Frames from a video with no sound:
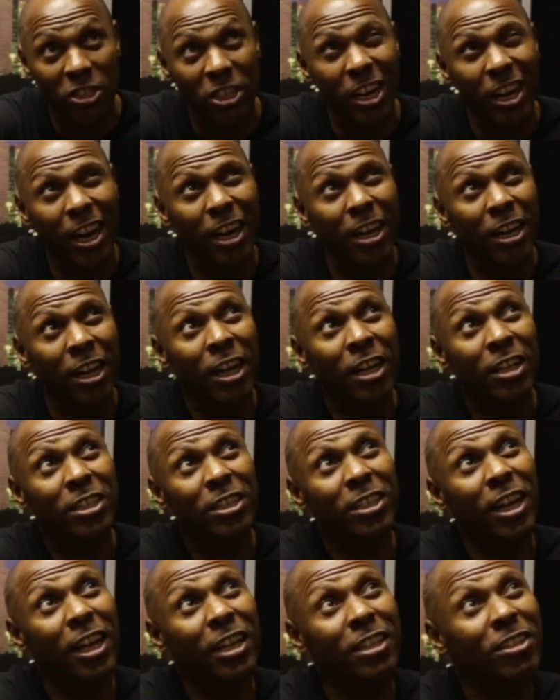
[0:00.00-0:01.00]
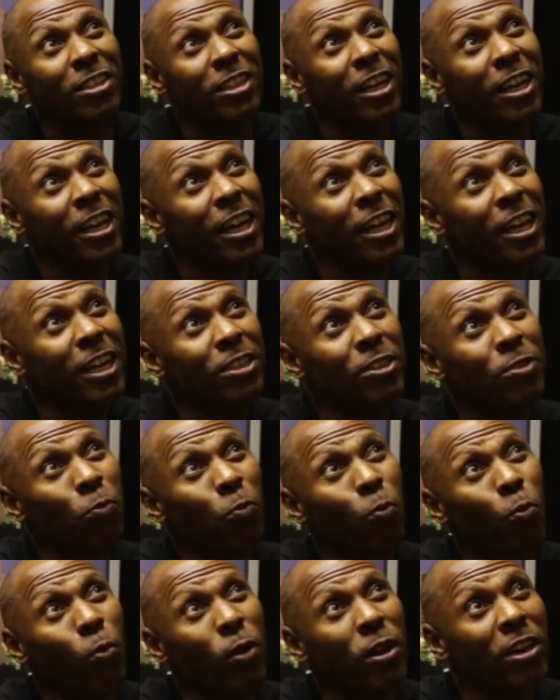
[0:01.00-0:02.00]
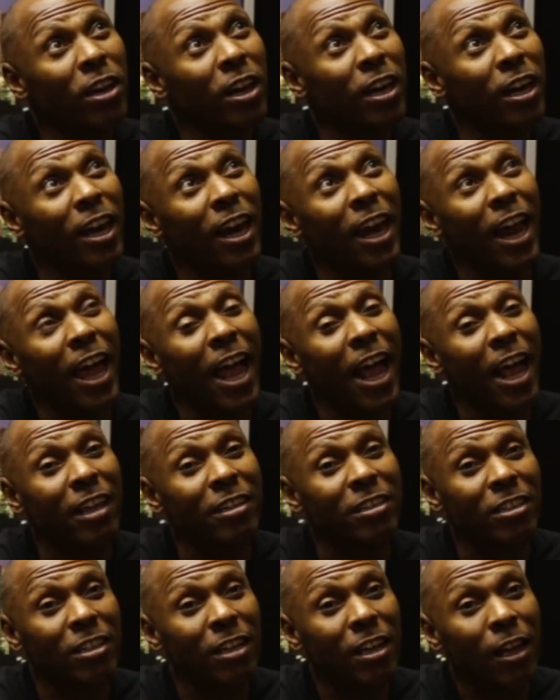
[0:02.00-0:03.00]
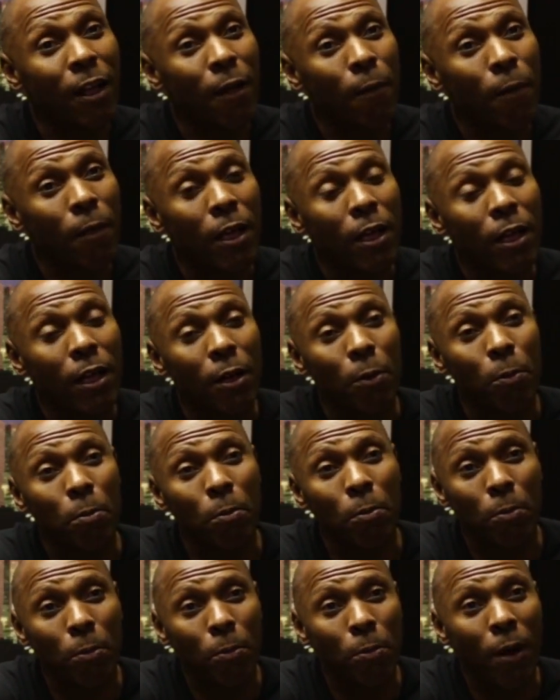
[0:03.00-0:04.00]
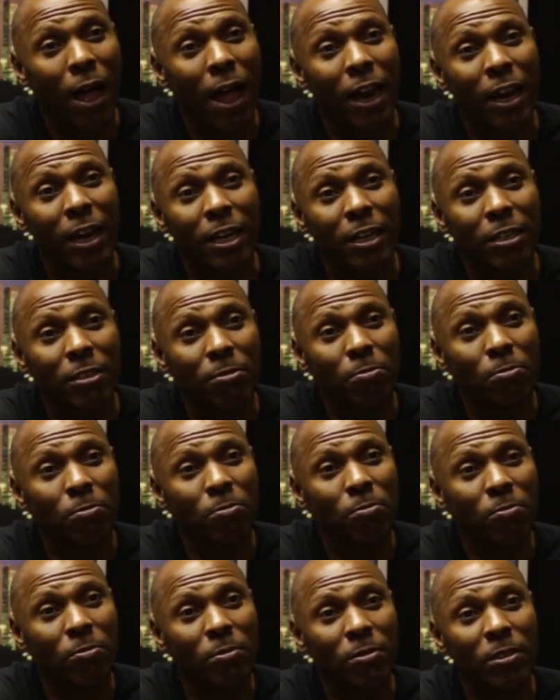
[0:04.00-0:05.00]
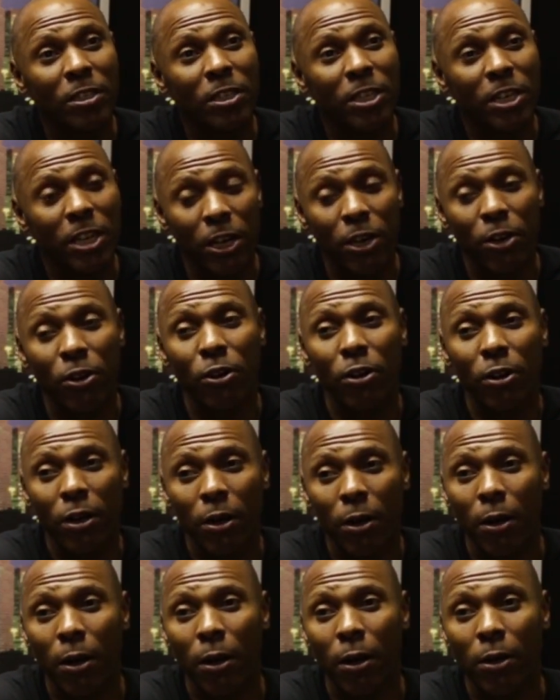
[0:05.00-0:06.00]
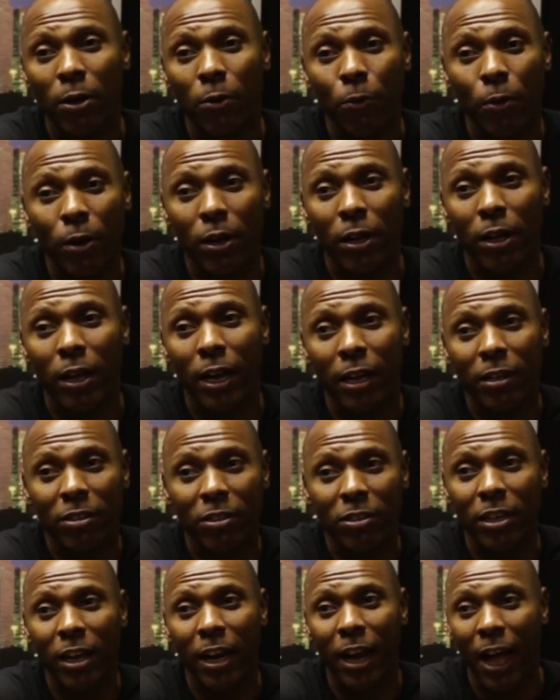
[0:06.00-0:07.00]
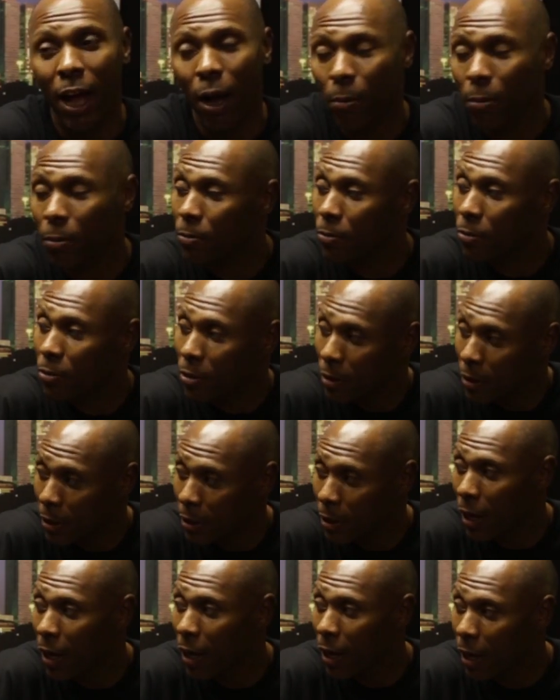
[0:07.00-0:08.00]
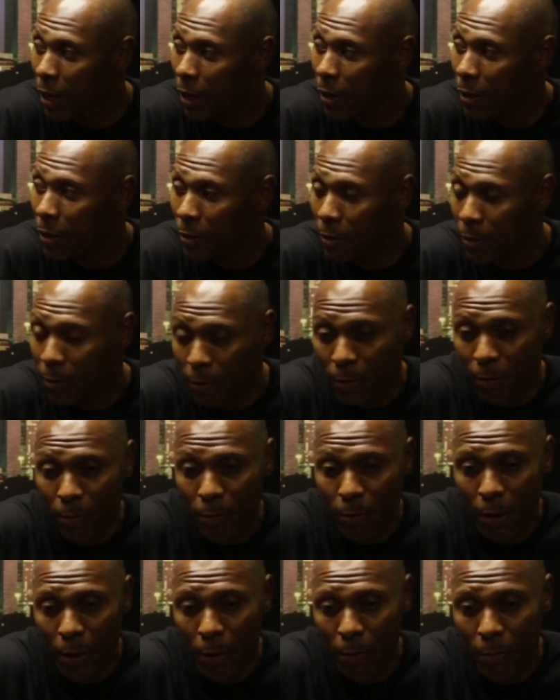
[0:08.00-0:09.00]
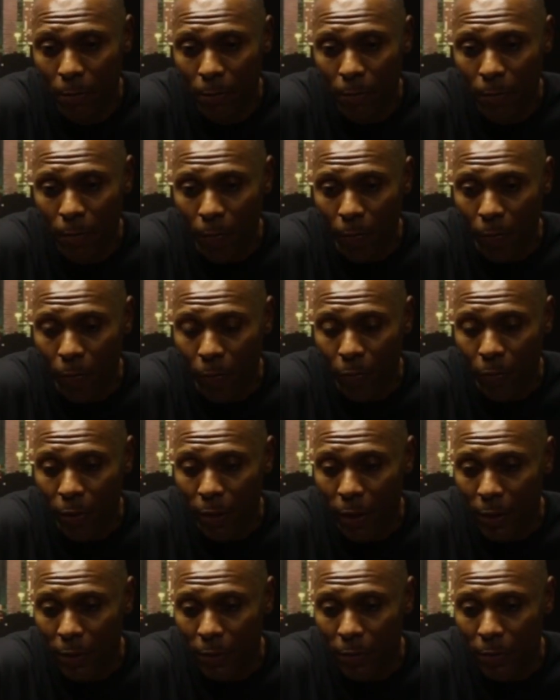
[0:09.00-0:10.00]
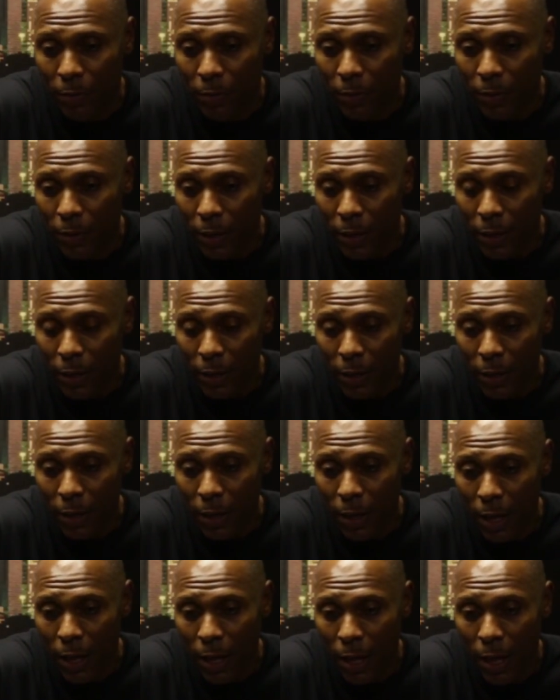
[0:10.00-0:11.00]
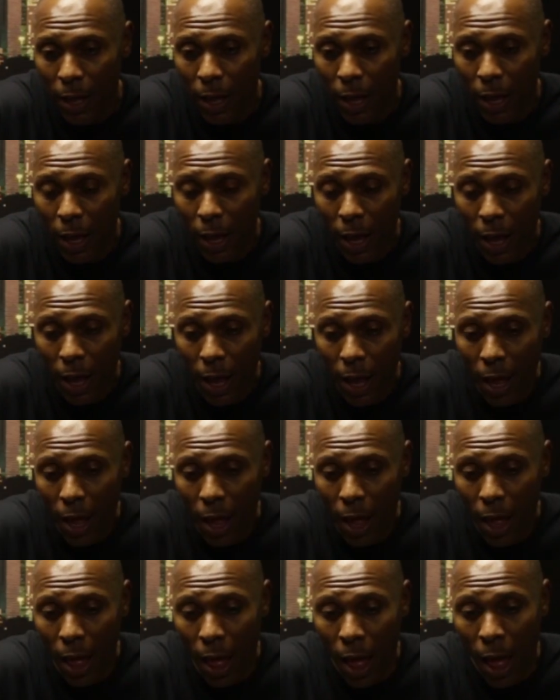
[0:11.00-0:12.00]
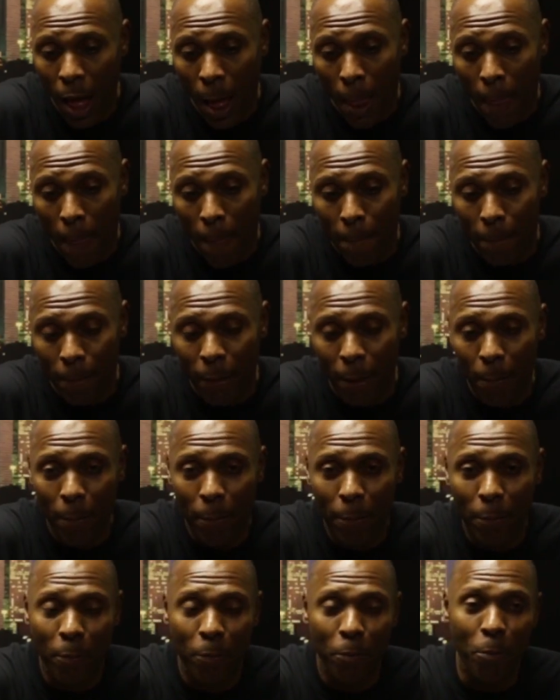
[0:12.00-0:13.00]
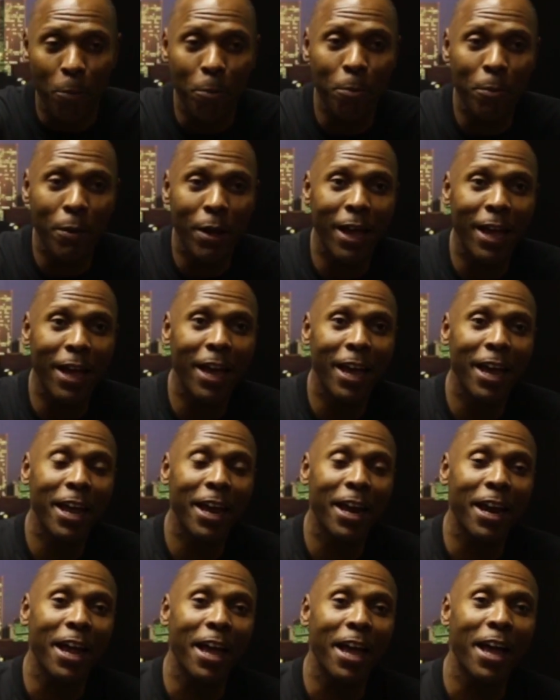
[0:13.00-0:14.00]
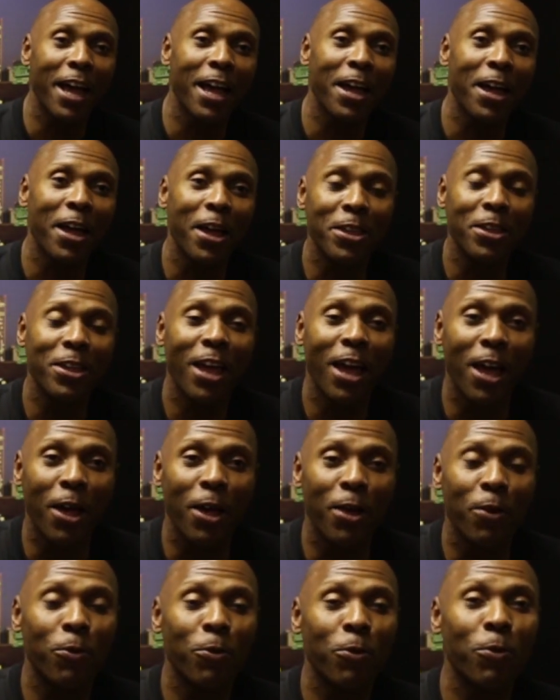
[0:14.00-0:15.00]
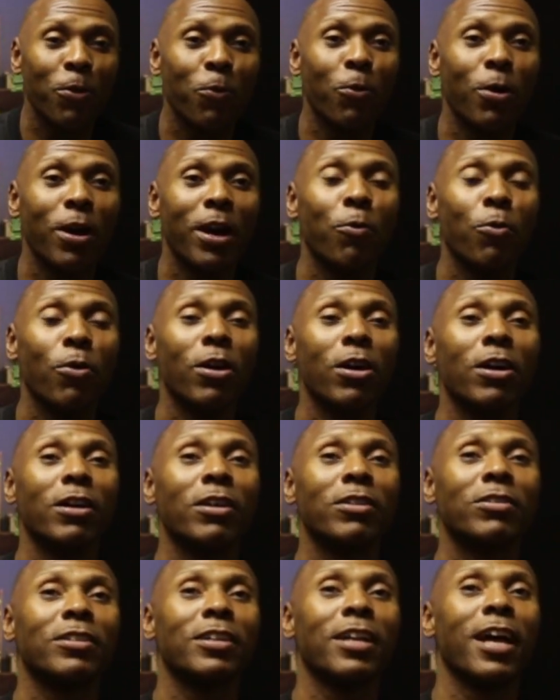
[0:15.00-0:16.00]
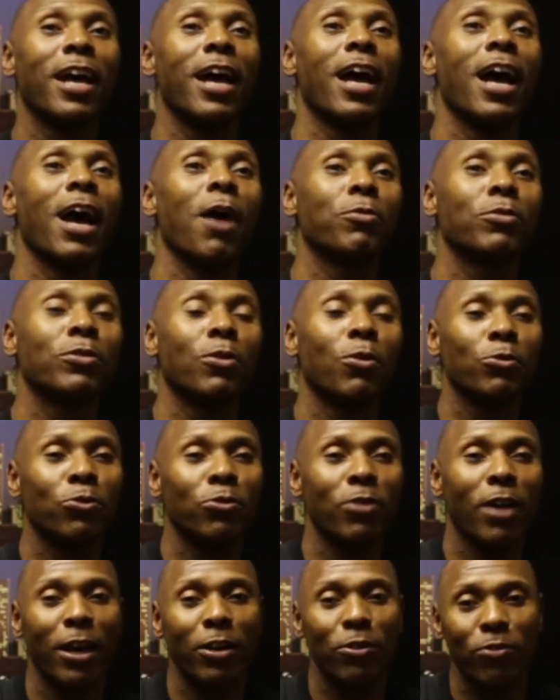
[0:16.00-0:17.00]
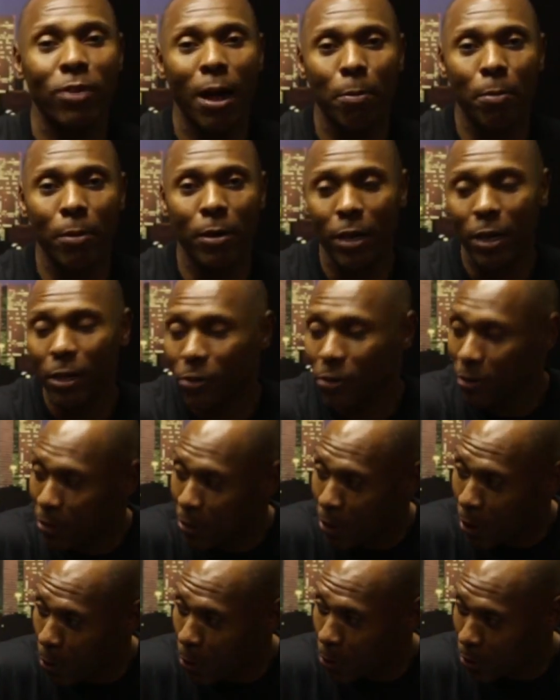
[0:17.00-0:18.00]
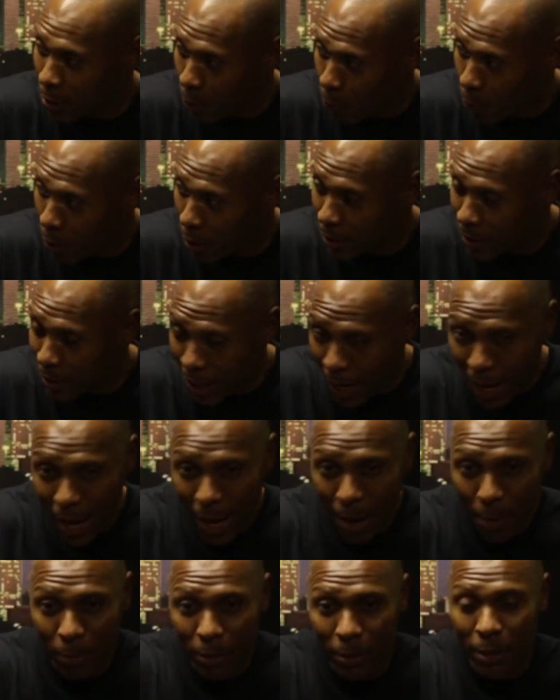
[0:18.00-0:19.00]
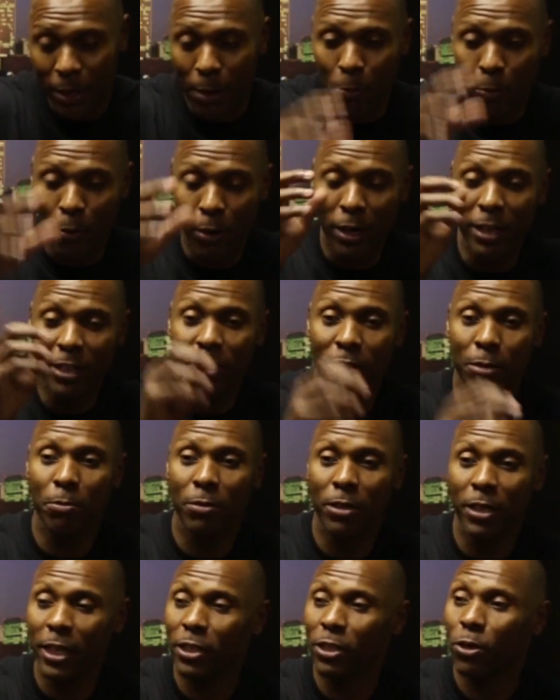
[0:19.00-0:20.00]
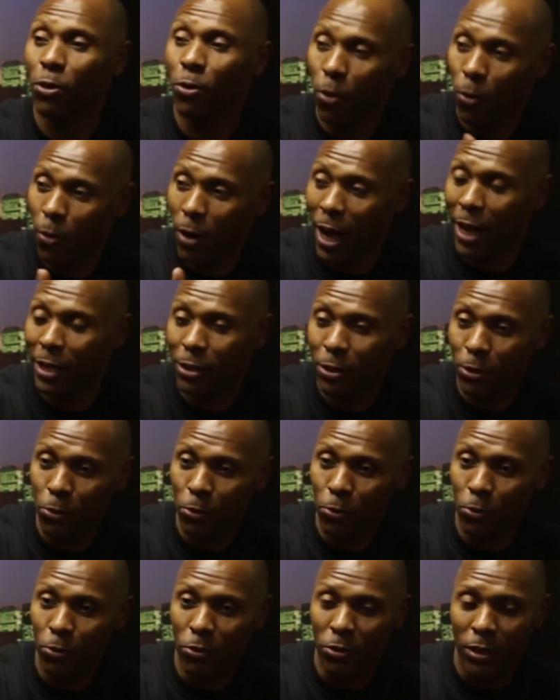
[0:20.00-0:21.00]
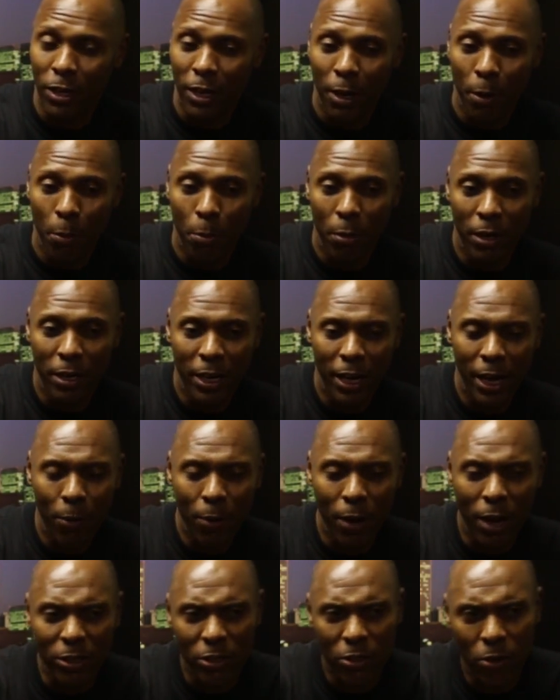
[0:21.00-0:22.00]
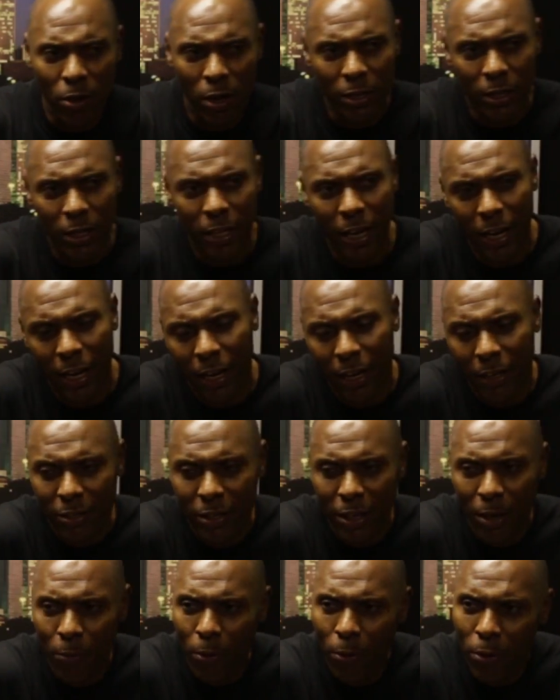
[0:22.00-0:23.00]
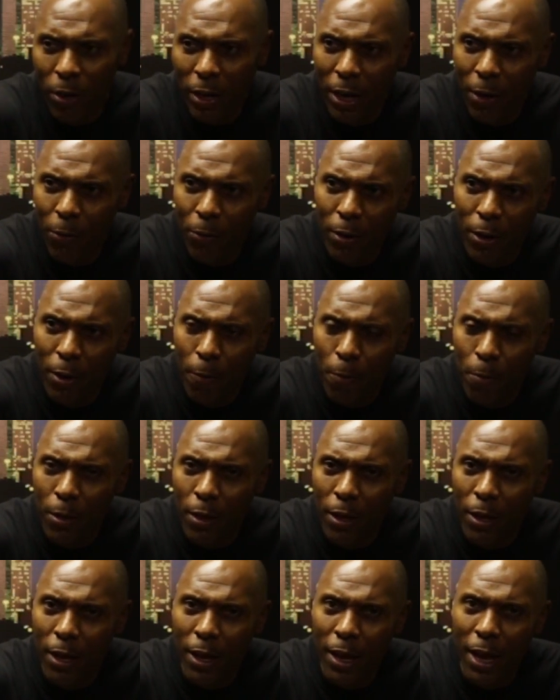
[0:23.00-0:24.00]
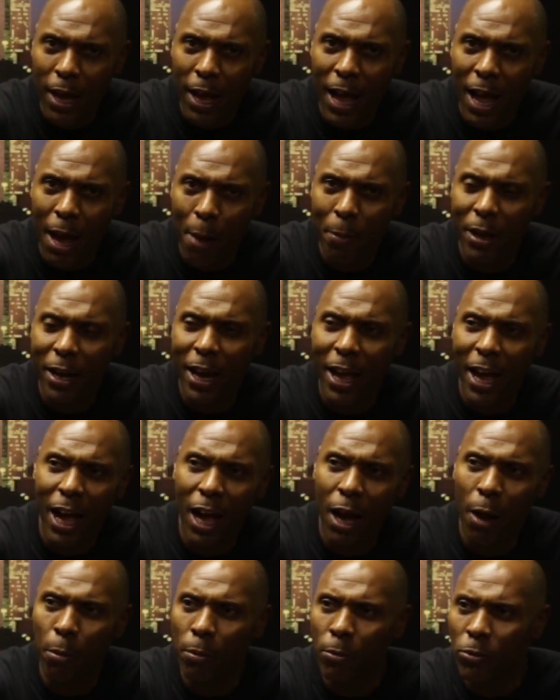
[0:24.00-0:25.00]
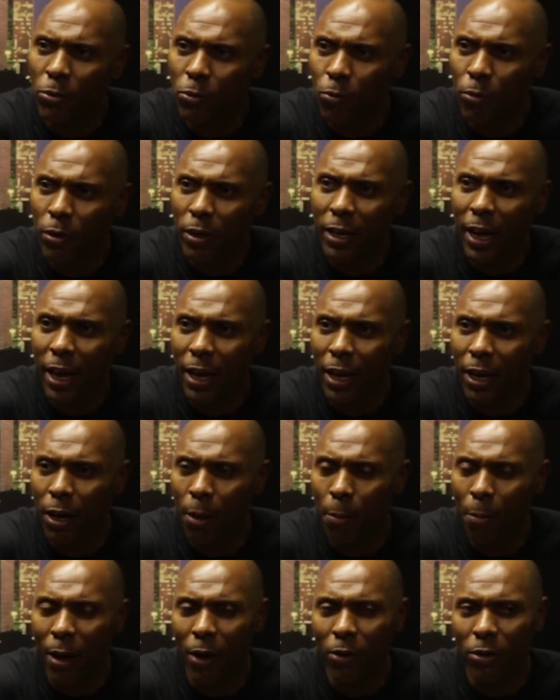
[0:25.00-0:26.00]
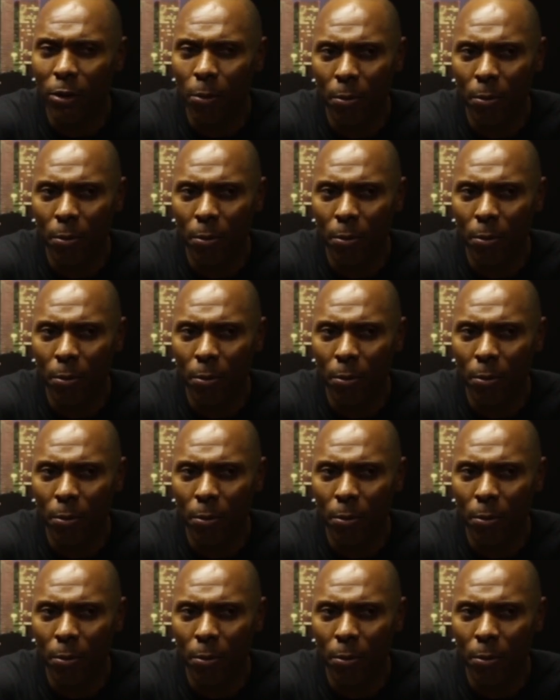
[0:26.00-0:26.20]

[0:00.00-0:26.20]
10, 10 CDs within the last probably year. We're looking at 10 albums. Yeah. Damn. How you? How easy? I mean, how, how did that up just seven? What made you want to do that? Just drop seven Man, one day? You say? Yeah. What it was, I was gonna try to drop hundred songs at one time right. and, release them digital on iTunes. Right. But then when I start thinking, I say, well, okay, well, how many albums would that come out to